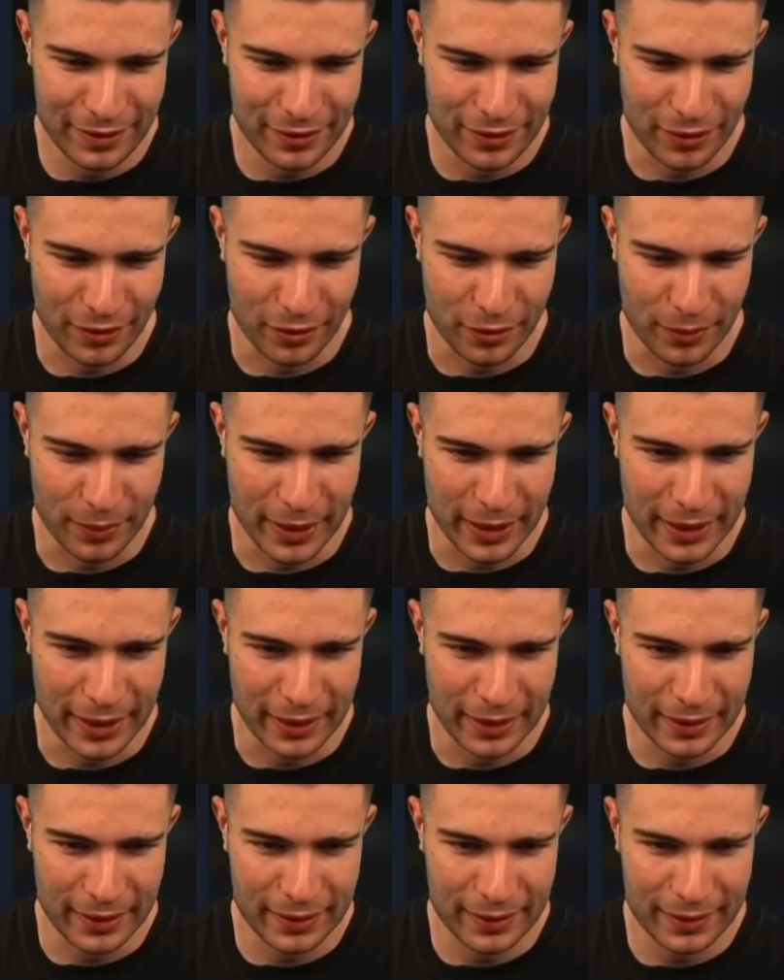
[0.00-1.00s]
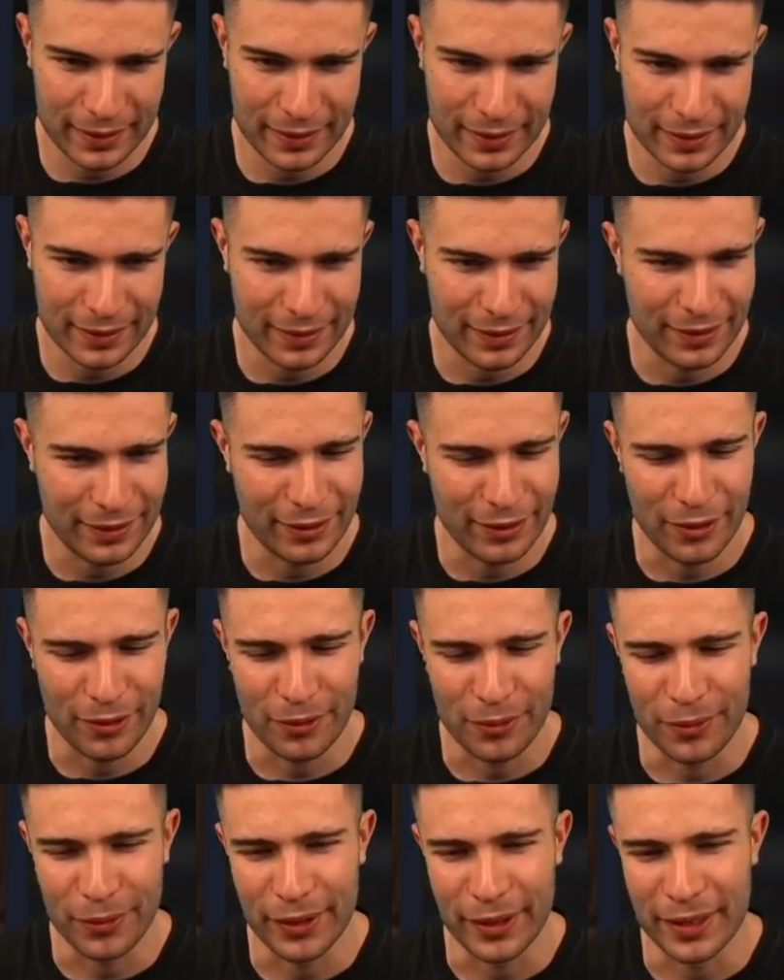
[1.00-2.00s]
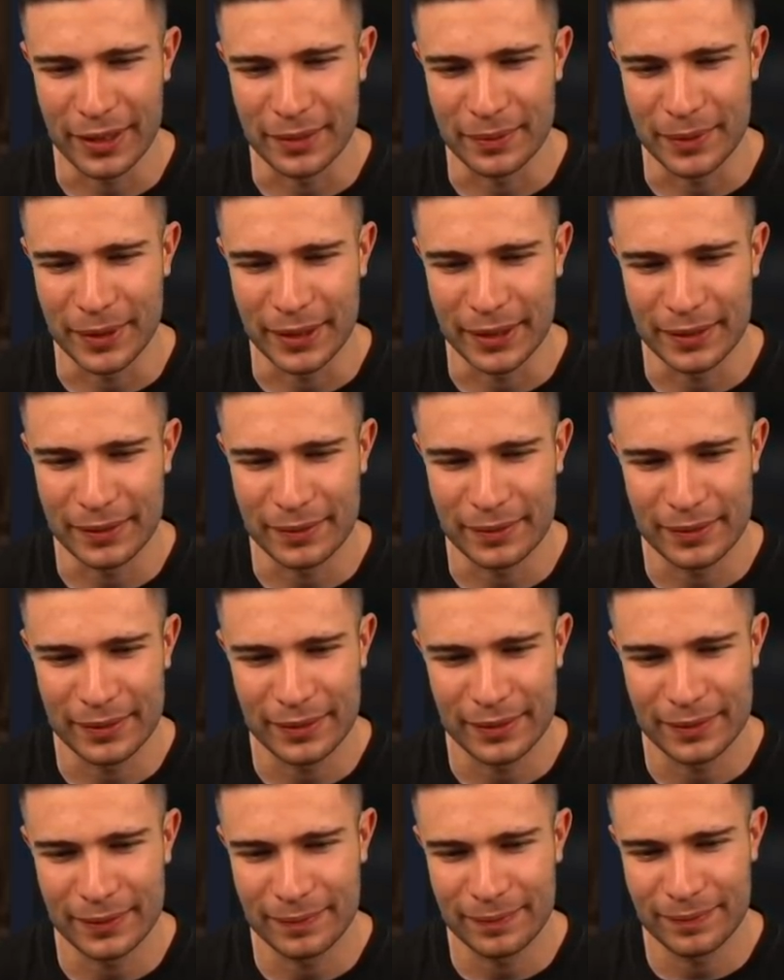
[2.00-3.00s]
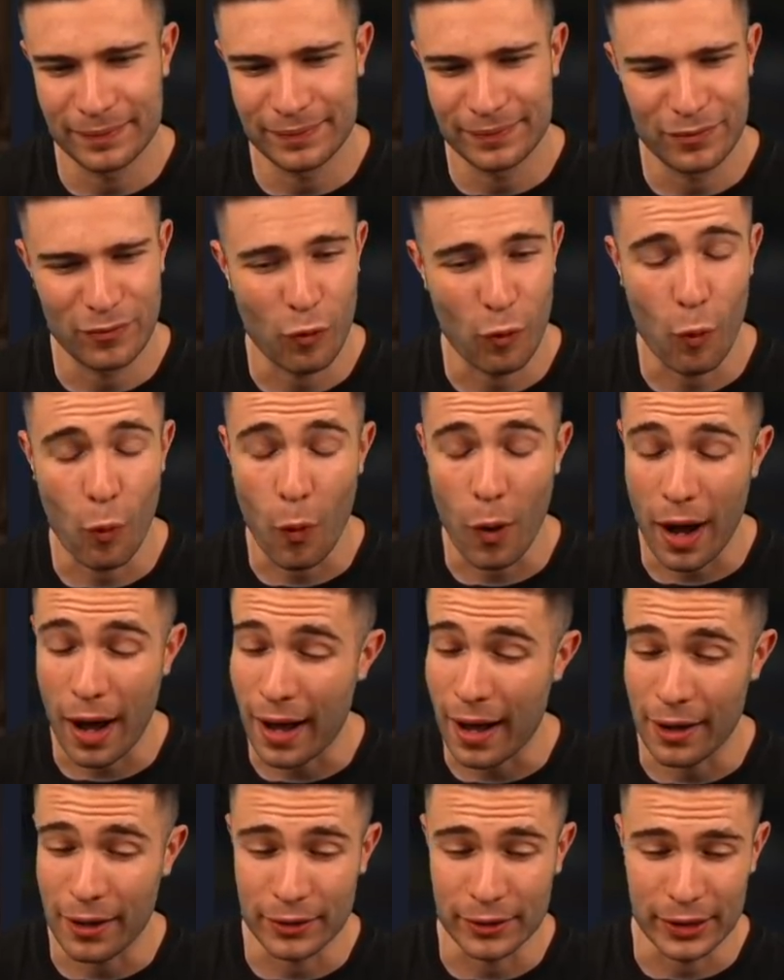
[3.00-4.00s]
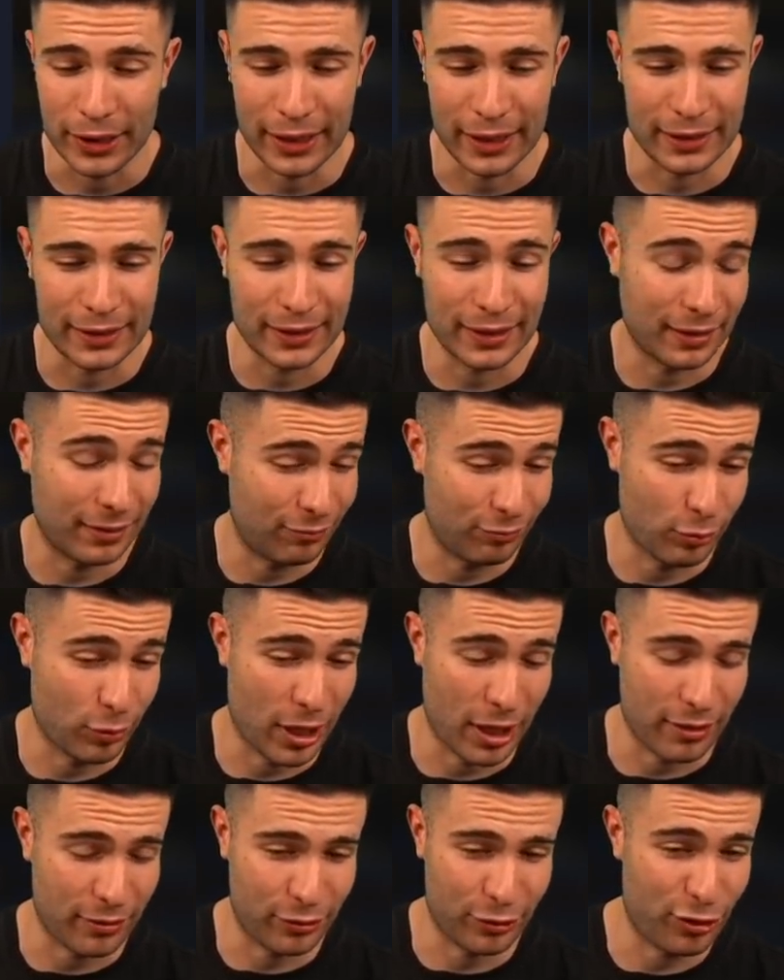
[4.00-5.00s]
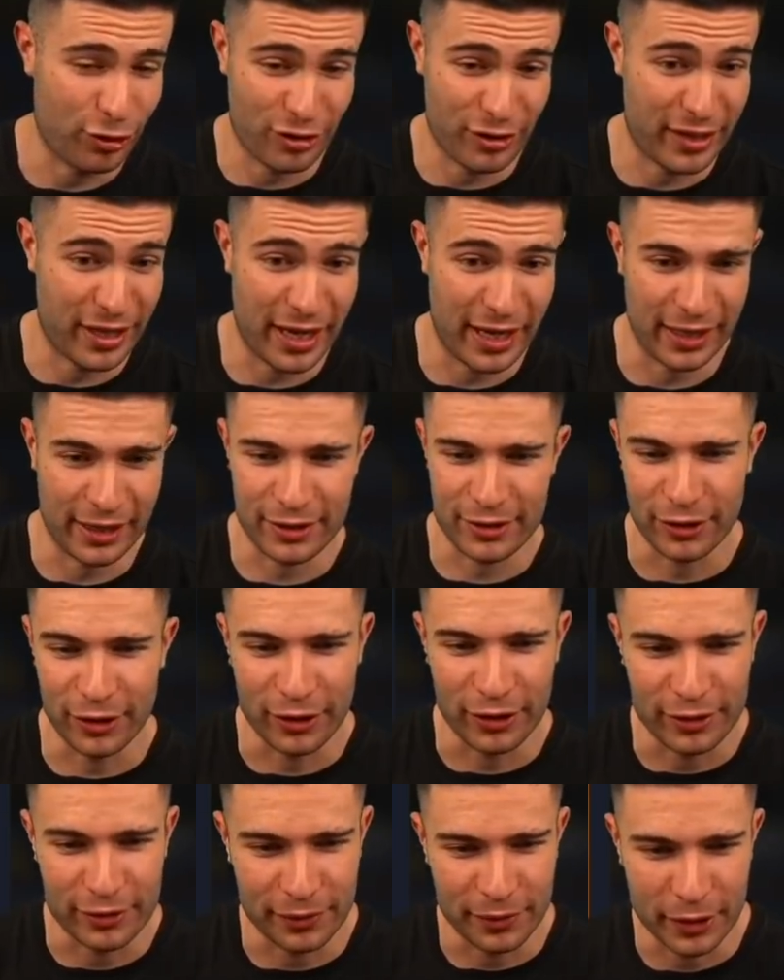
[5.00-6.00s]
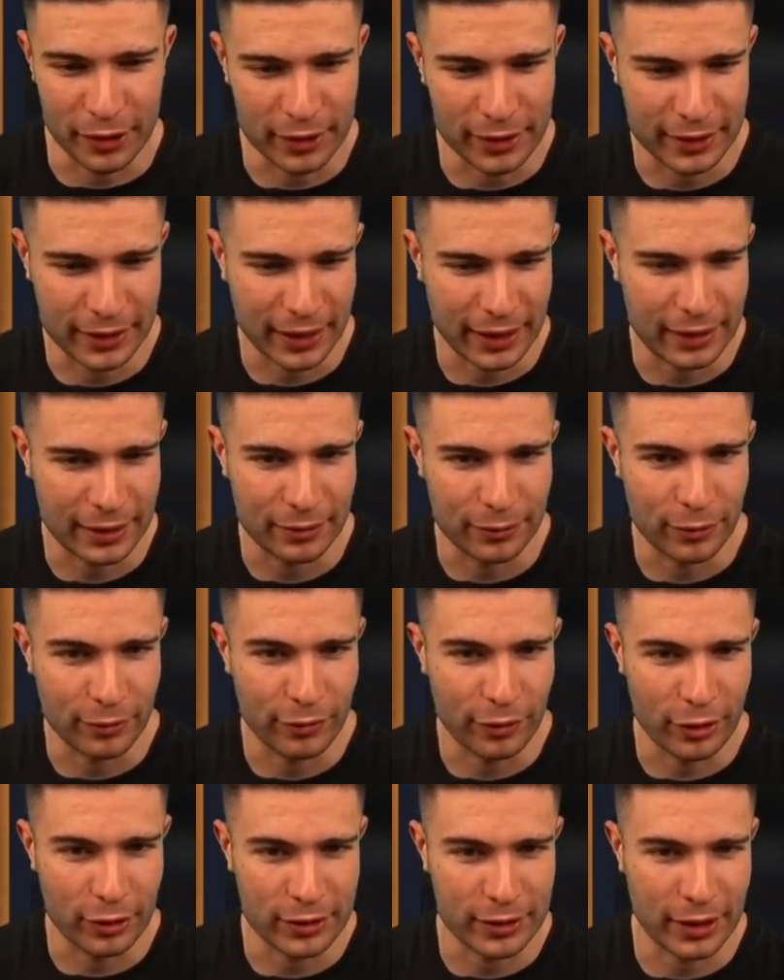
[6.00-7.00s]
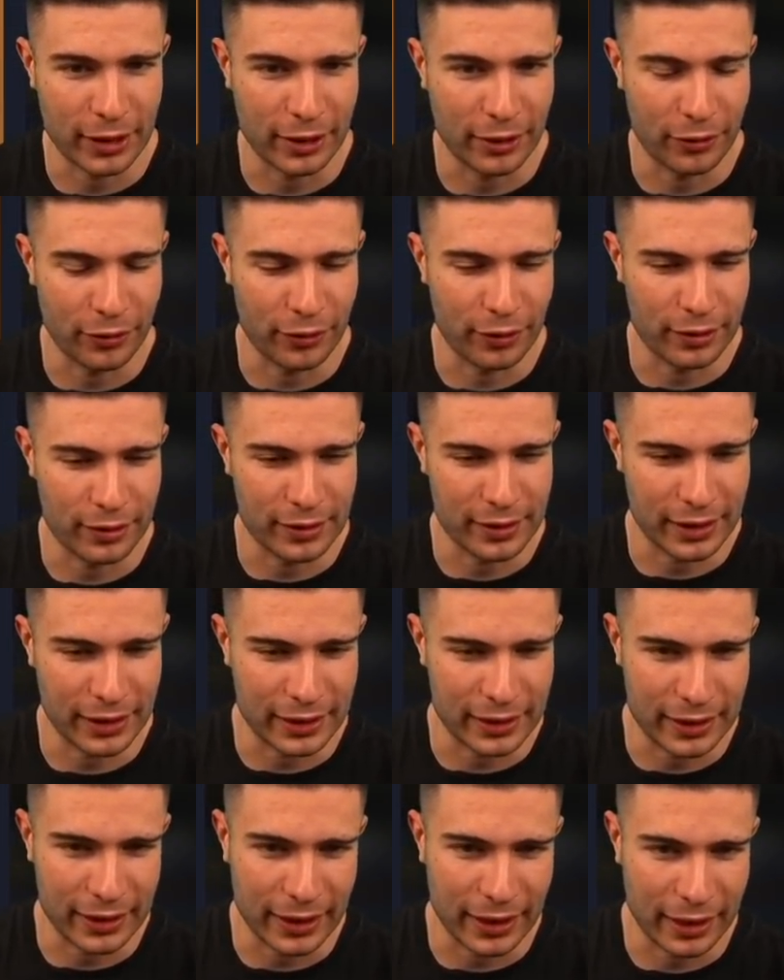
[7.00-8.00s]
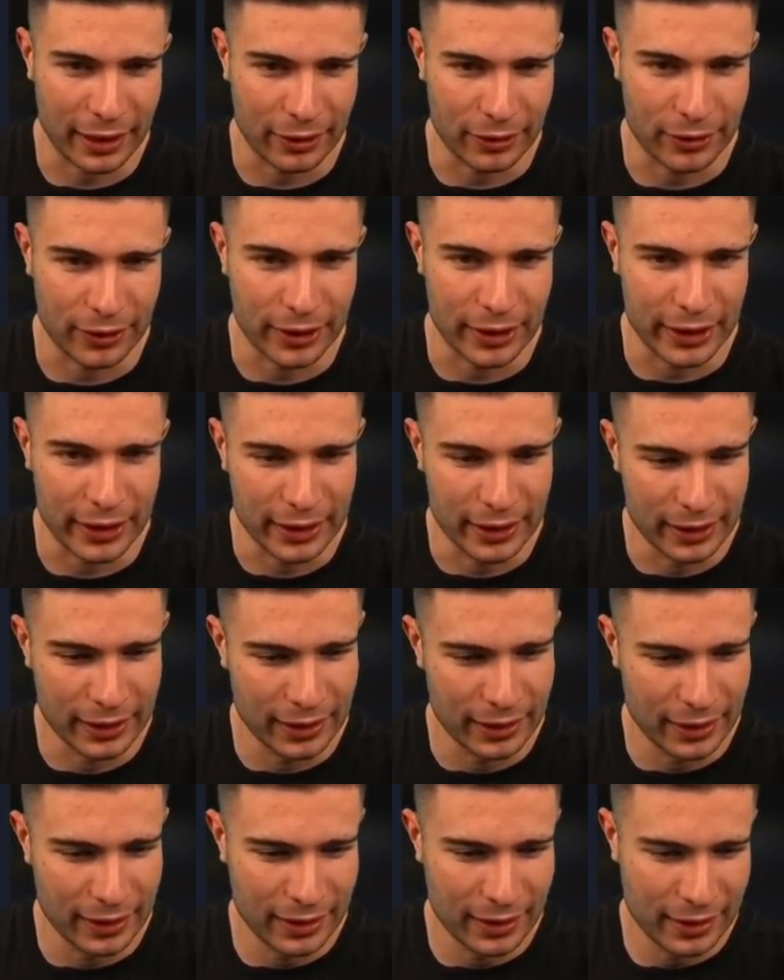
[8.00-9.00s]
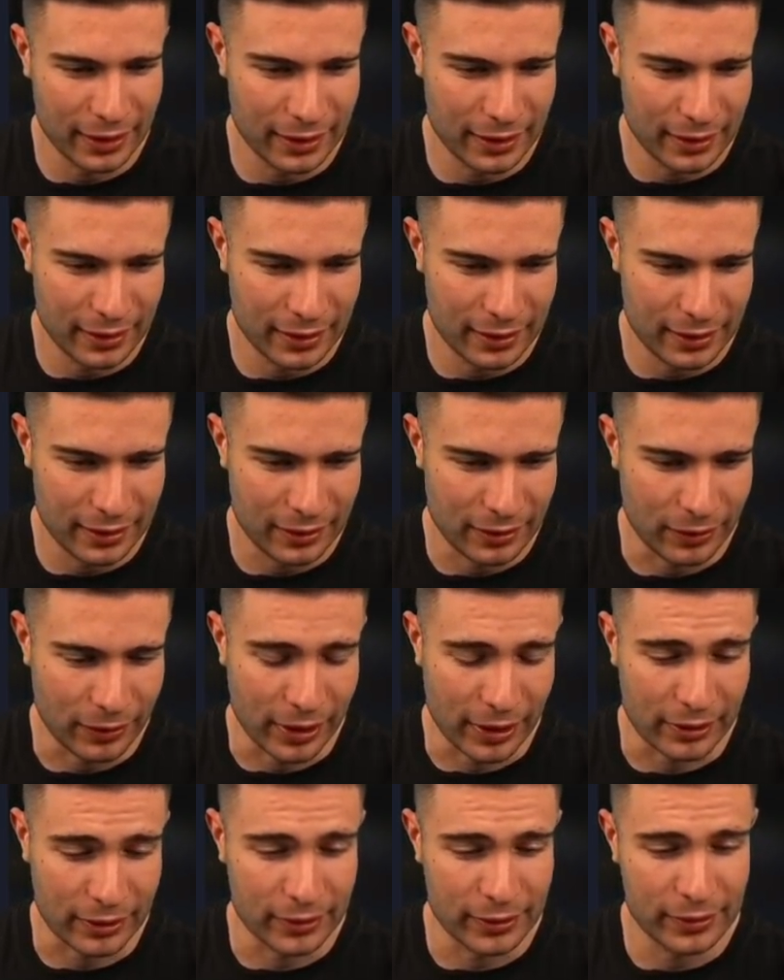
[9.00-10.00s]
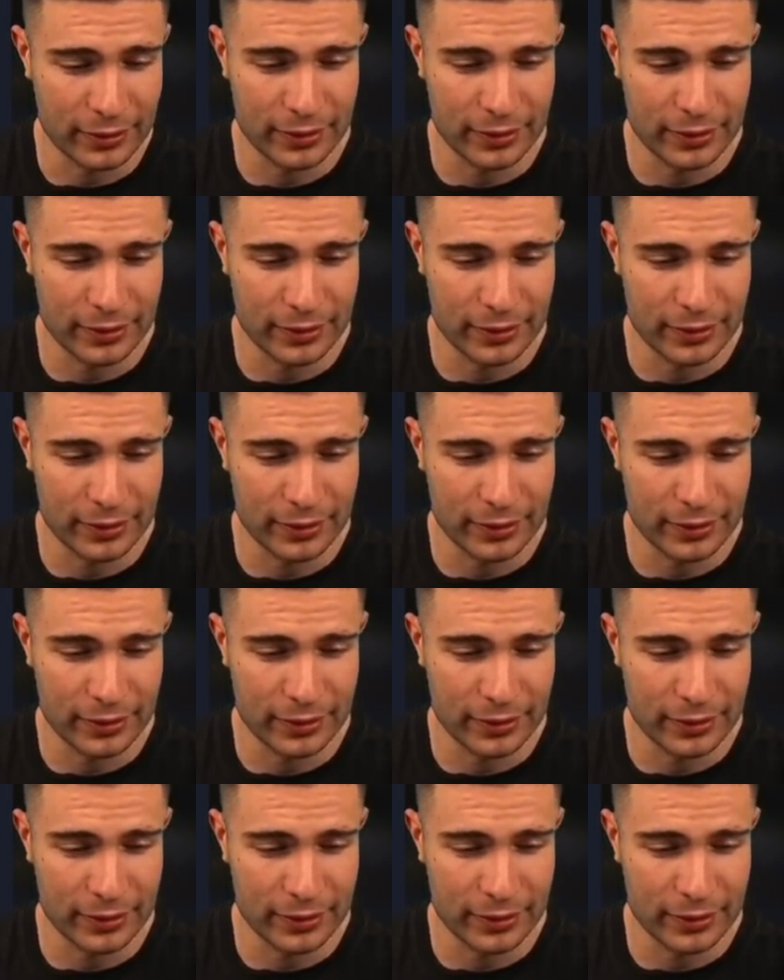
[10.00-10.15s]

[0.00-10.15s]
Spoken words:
So bad. No way, man. Wow, guys. I was just saying it's not as volatile and we've lost 160k already. Wow.